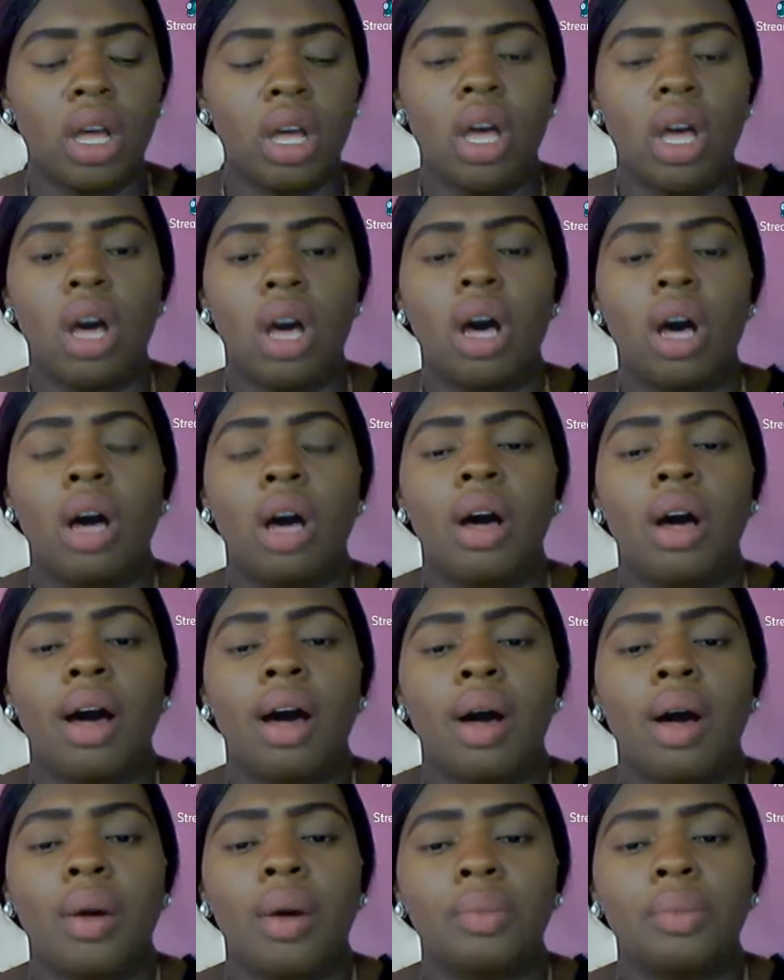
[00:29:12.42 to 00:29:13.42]
Uh,
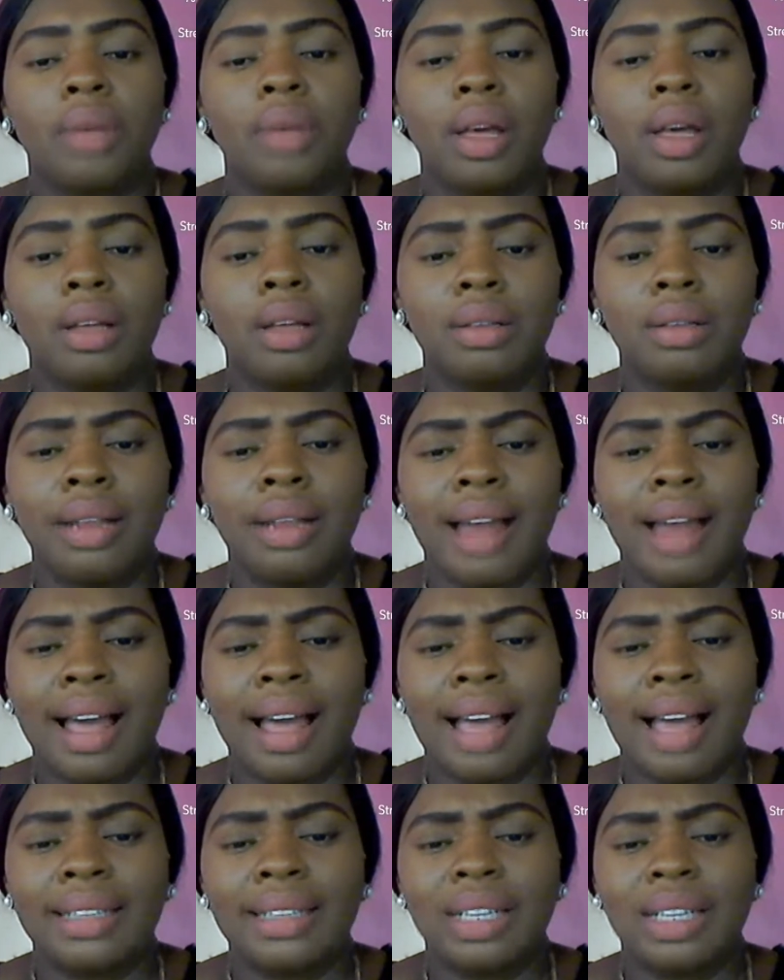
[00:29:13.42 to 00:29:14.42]
um, they
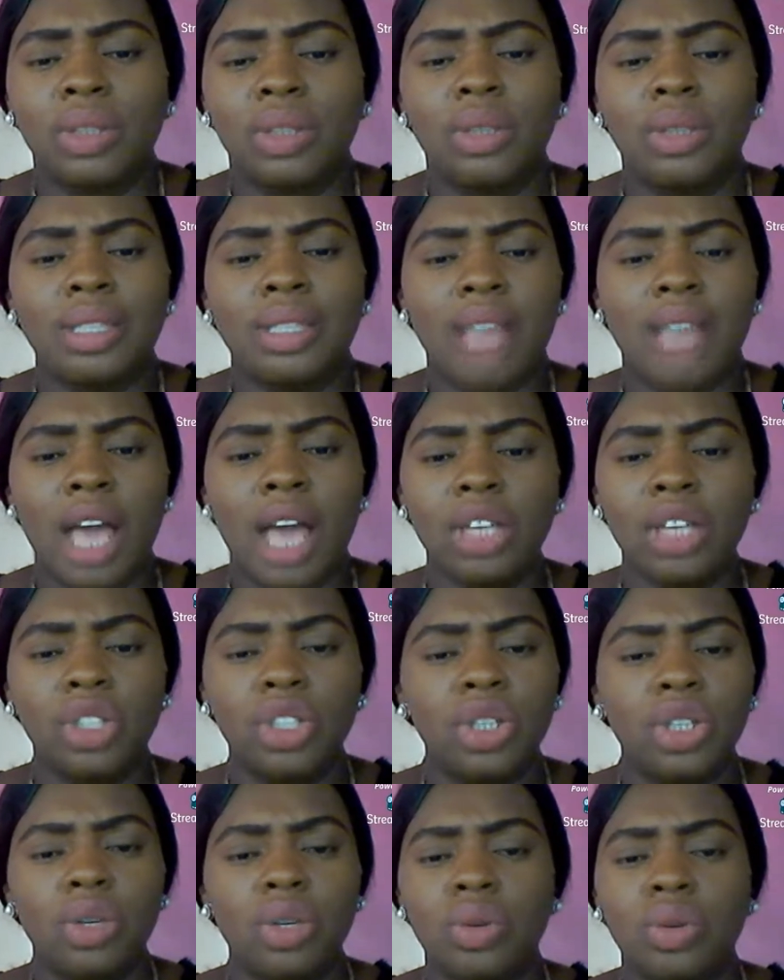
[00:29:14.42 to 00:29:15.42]
lack access to these
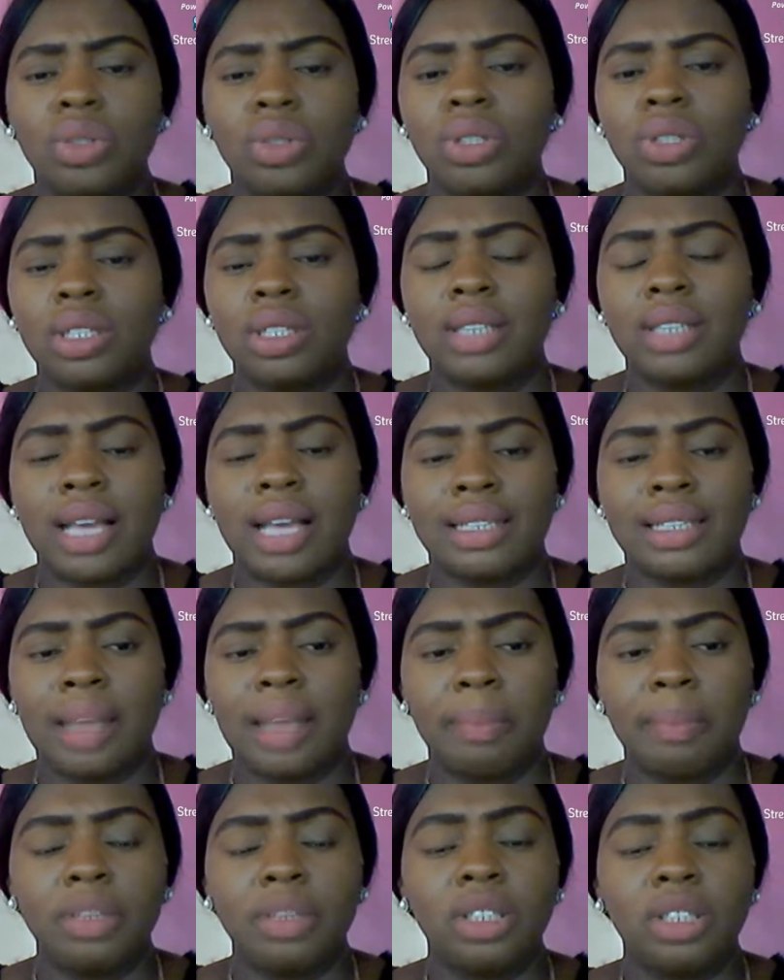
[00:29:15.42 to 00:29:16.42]
NGOs, these
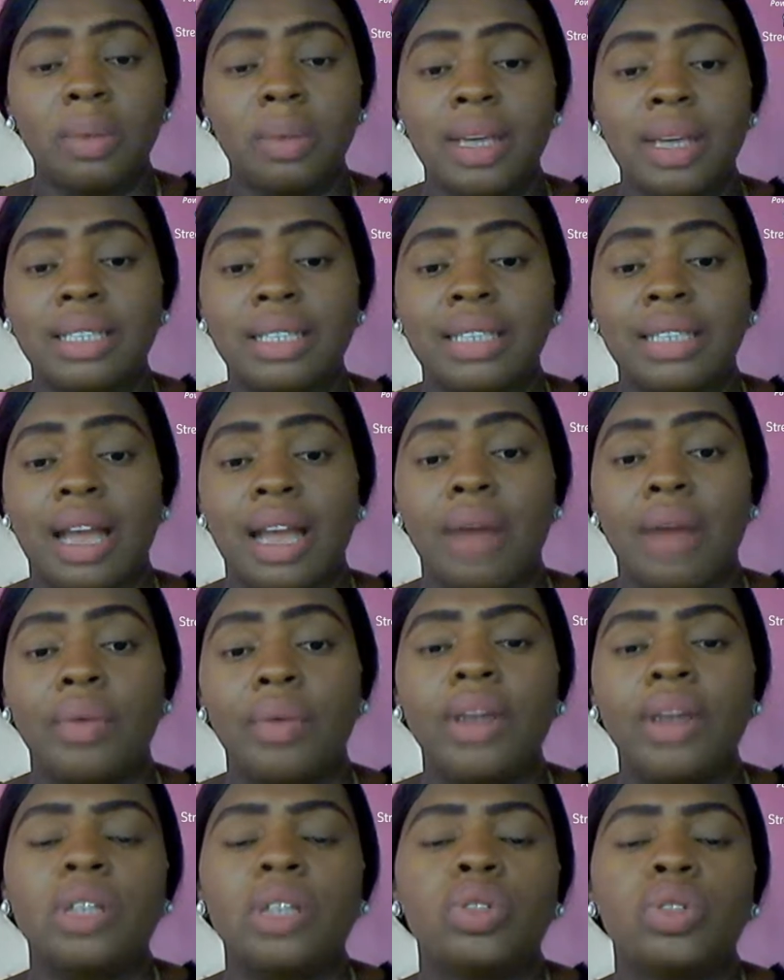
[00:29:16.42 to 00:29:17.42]
establishments that are
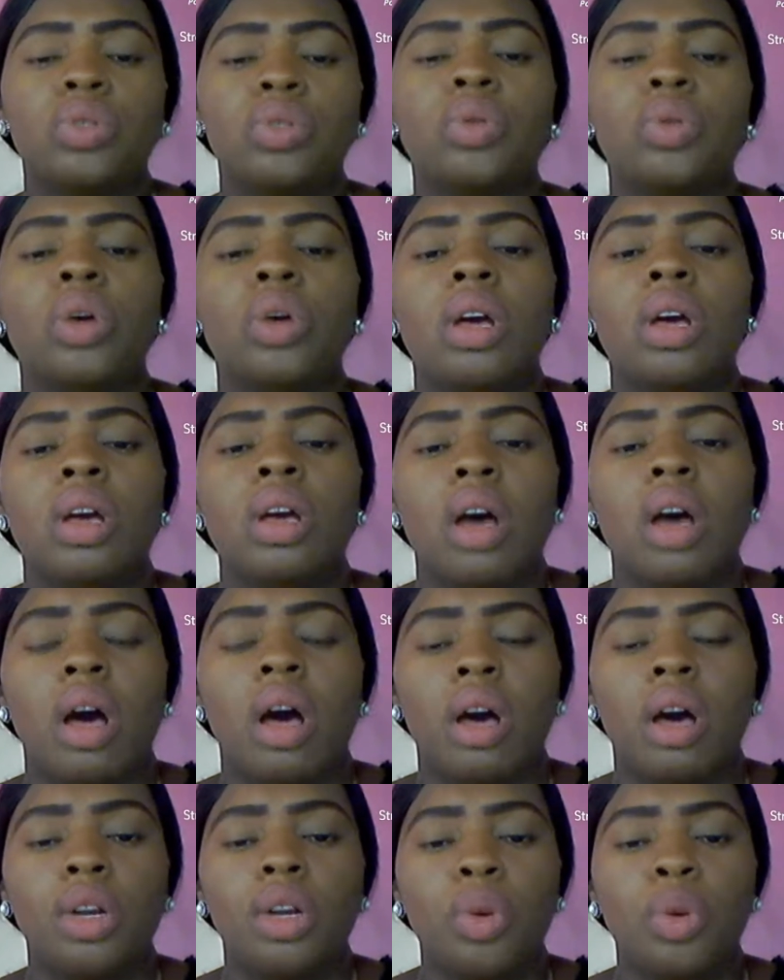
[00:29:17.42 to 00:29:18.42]
ready to,
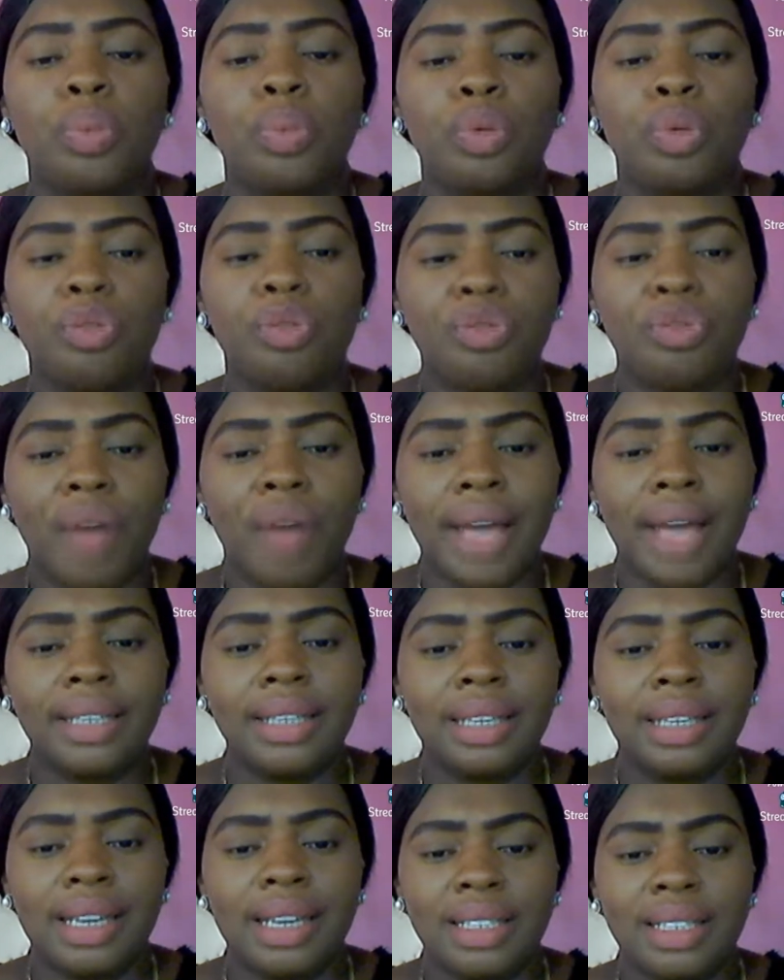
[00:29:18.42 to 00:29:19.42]

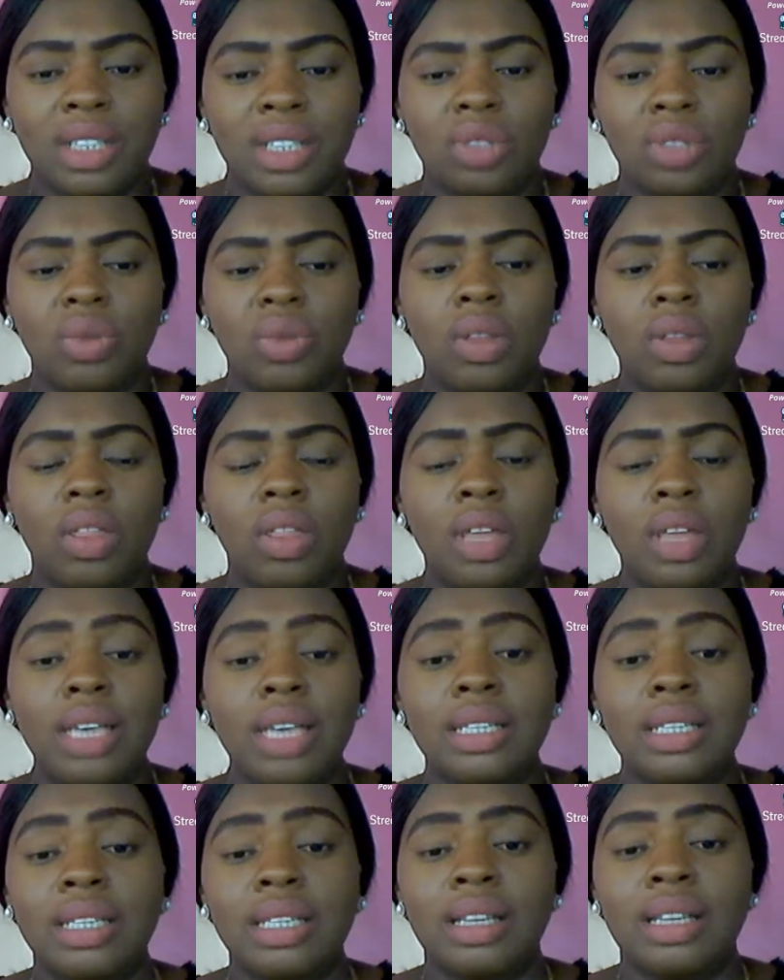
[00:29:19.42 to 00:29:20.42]
provide the necessary
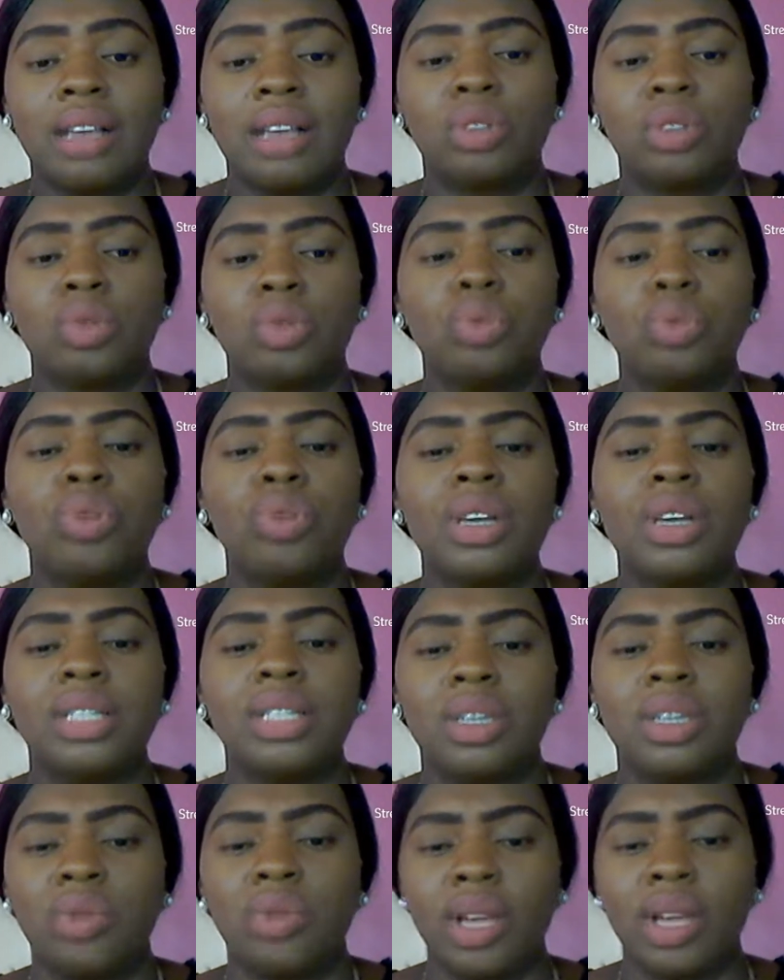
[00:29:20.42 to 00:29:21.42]
things needed to
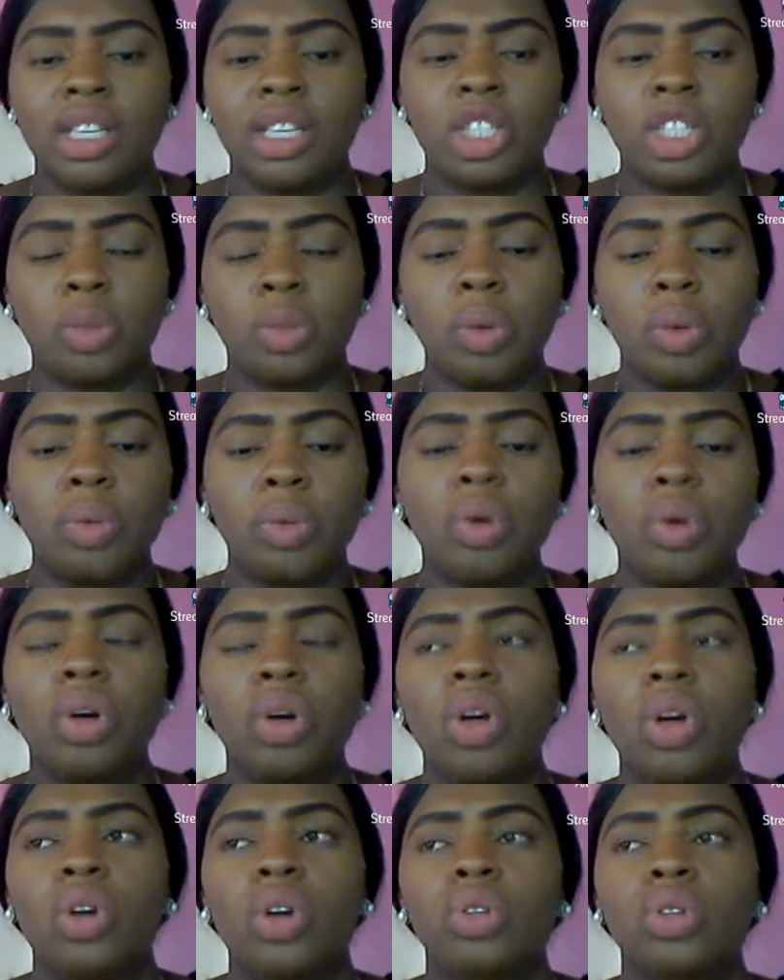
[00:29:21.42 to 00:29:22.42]
reintegrate these
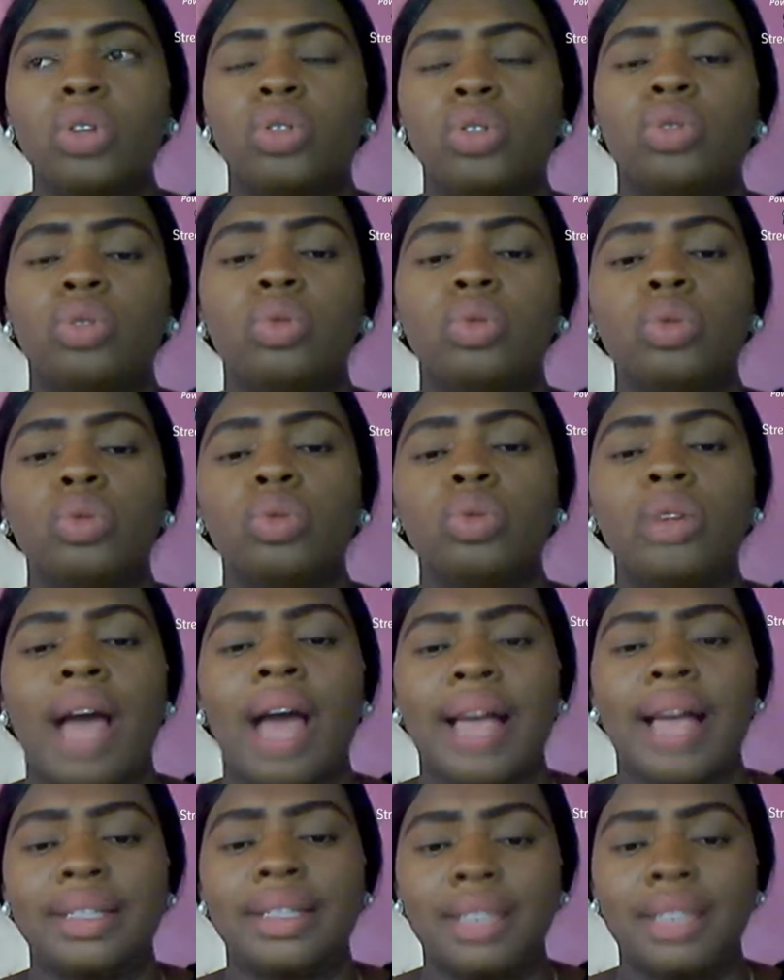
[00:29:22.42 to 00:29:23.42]
people, to
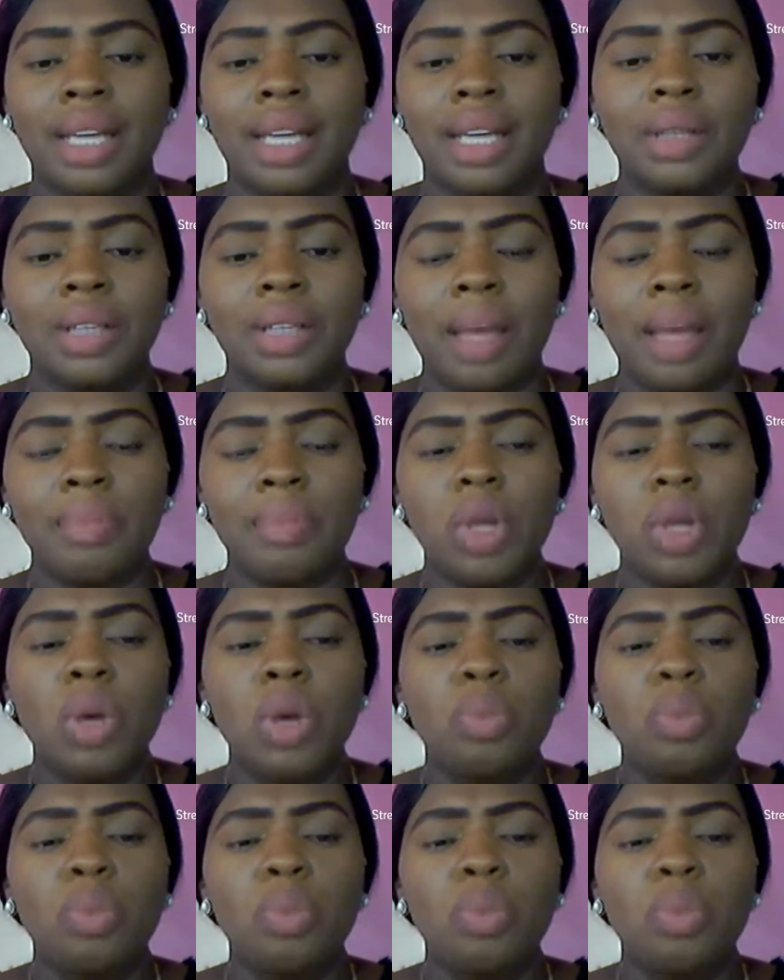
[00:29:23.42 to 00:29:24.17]
counsel them.